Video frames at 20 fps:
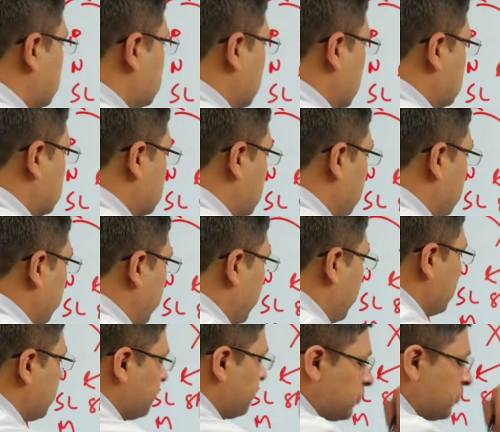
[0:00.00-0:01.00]
is concerned,
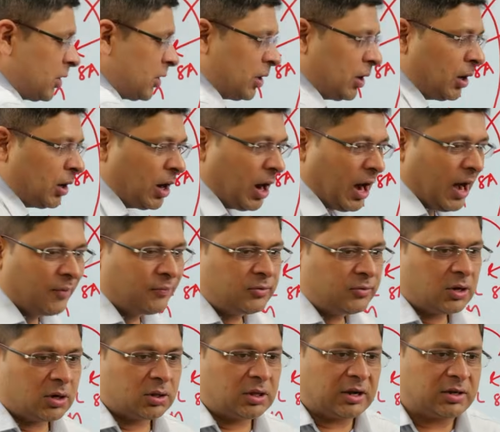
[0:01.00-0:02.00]
right?
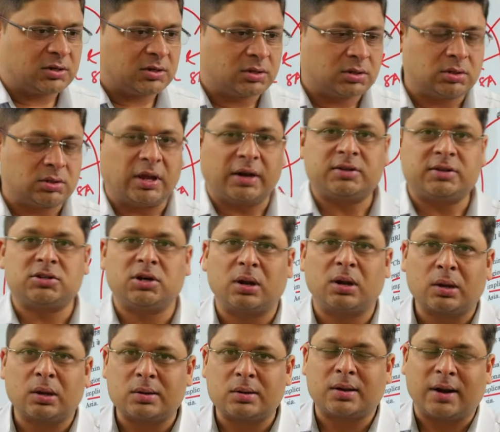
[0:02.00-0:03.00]
After that Sri
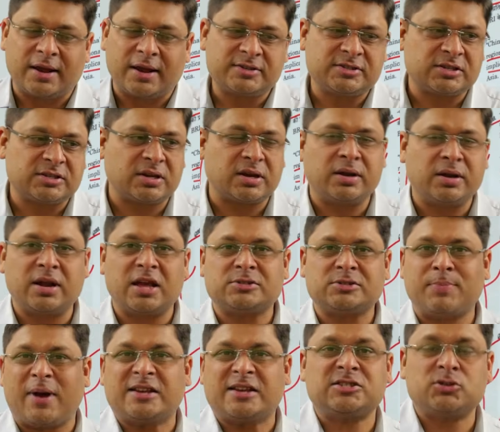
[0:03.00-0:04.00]
Lankan crisis and
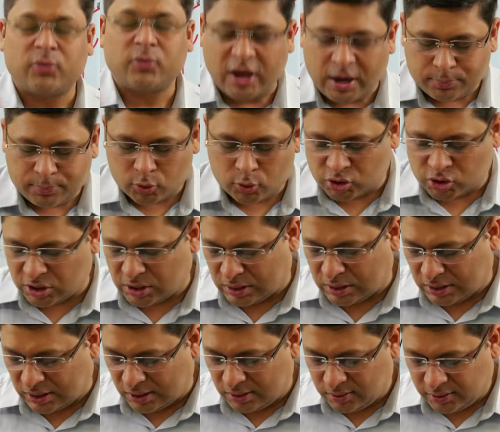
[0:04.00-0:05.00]
India's massive help to Sri
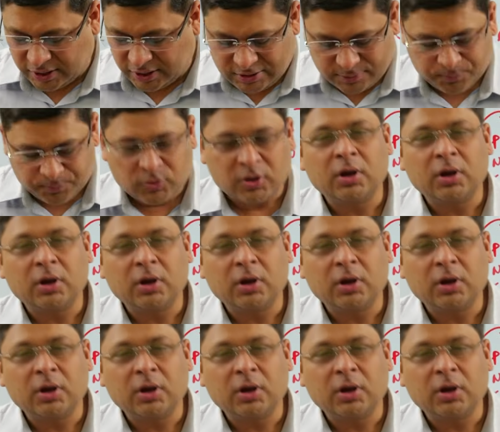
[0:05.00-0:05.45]
Lanka, right?